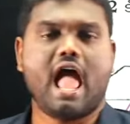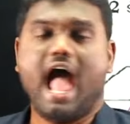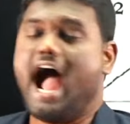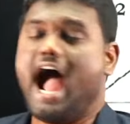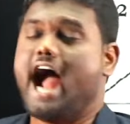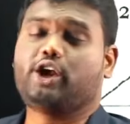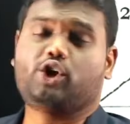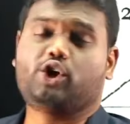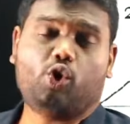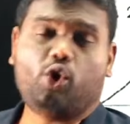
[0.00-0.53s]

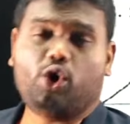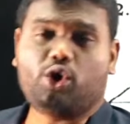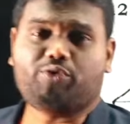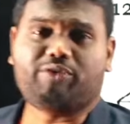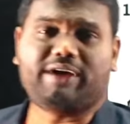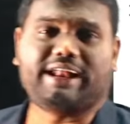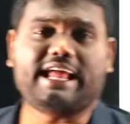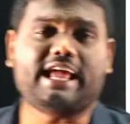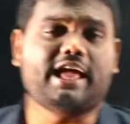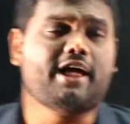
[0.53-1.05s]
And don't
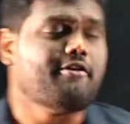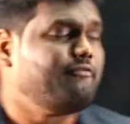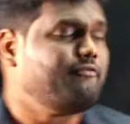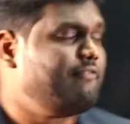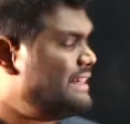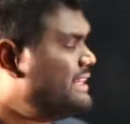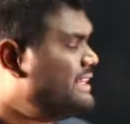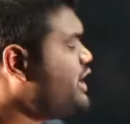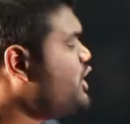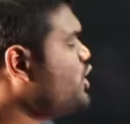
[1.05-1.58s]
worry
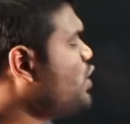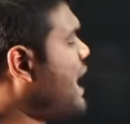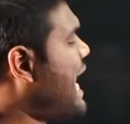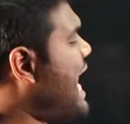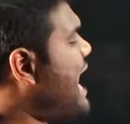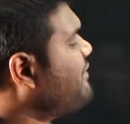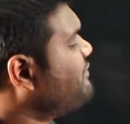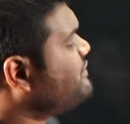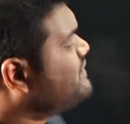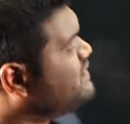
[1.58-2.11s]
whether you
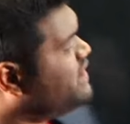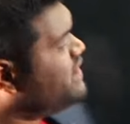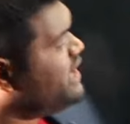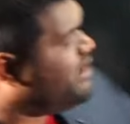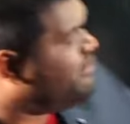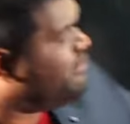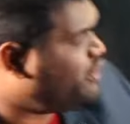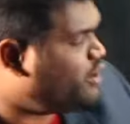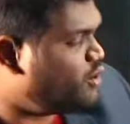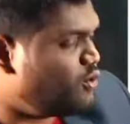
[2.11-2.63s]
have
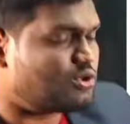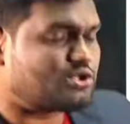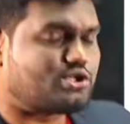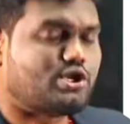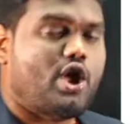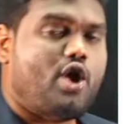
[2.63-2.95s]
3 views,